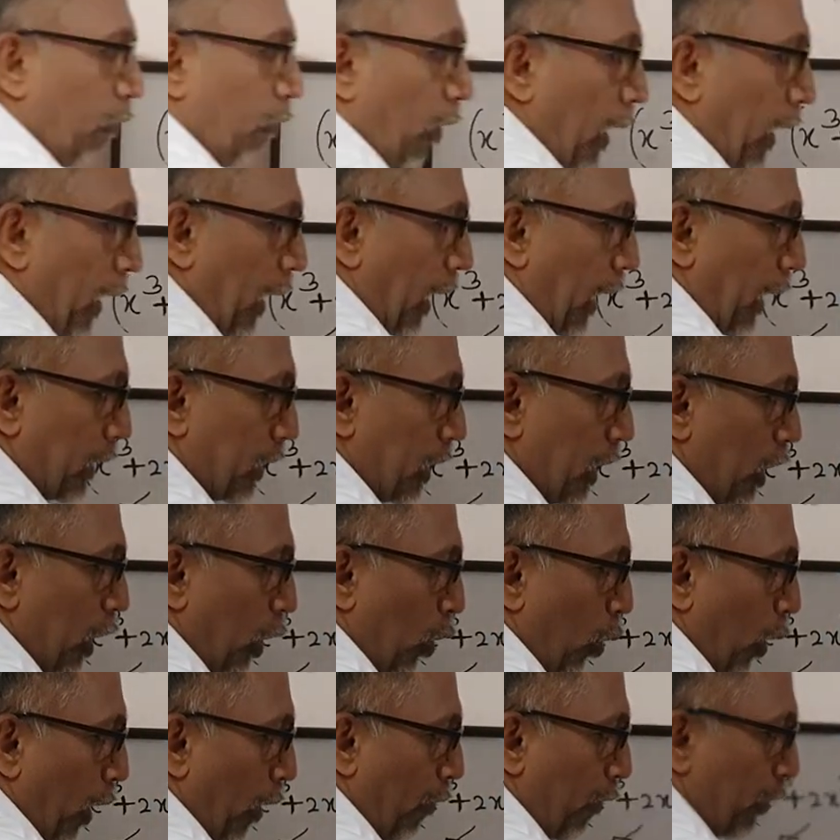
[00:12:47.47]
what actually the
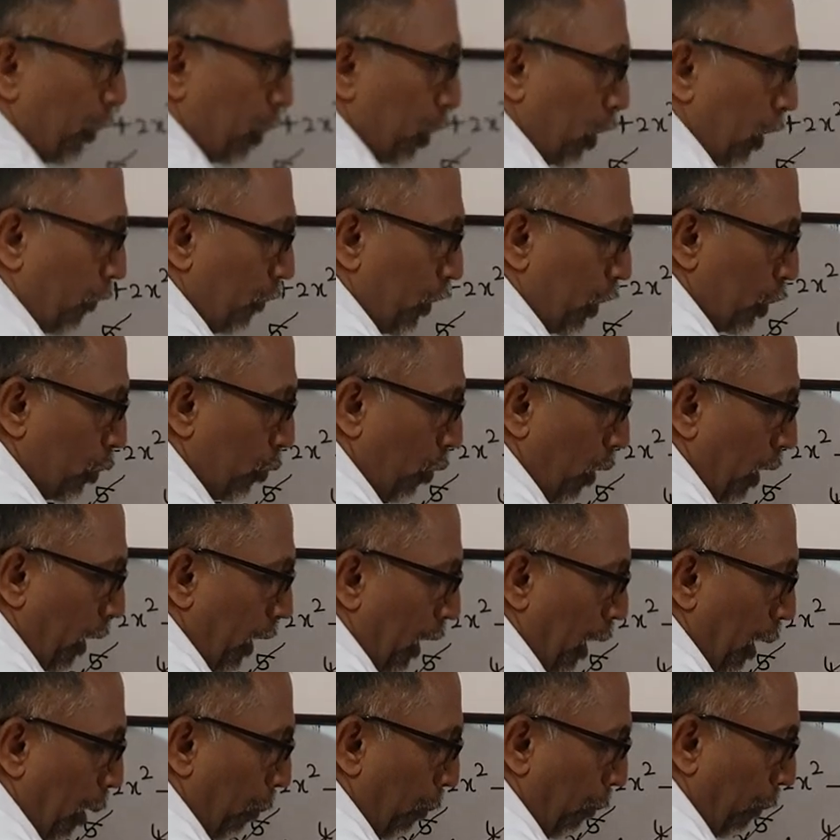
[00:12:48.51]
coefficient of this
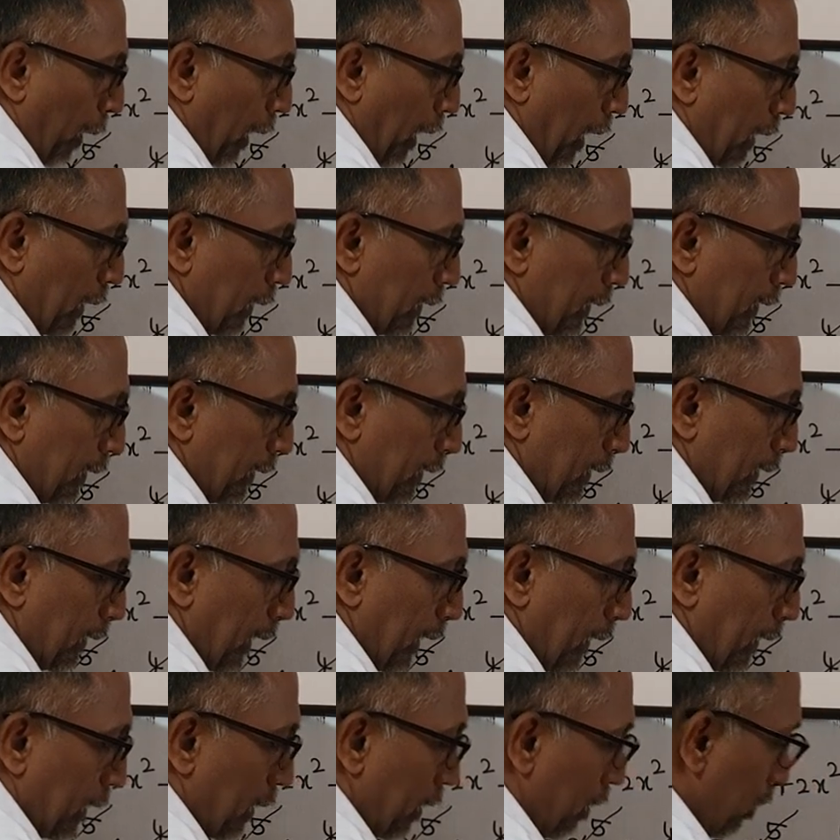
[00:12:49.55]
one? Plus
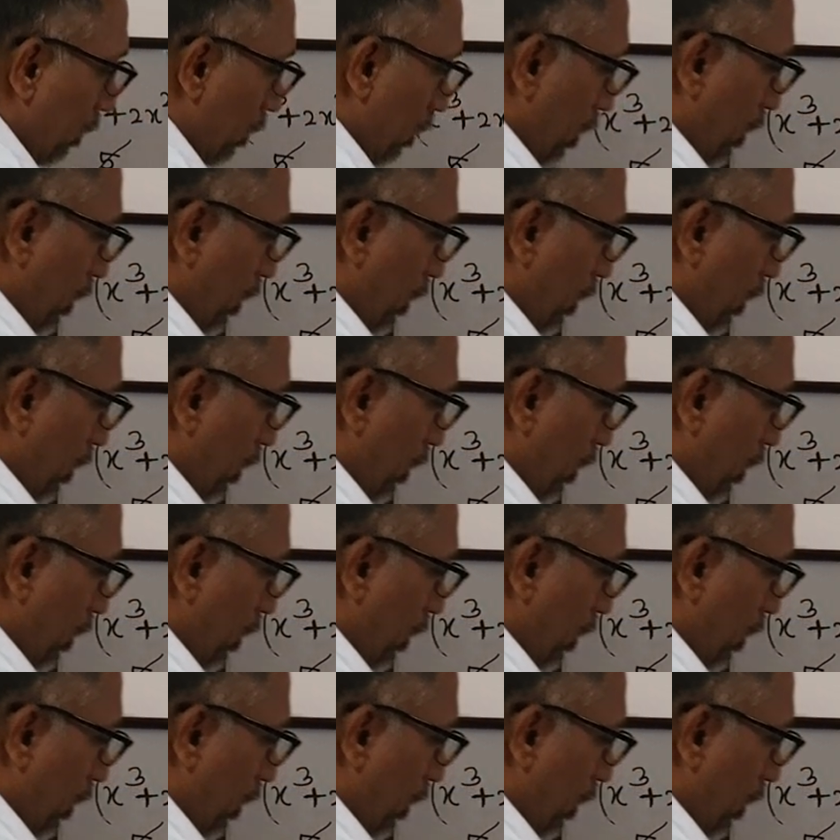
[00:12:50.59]
6.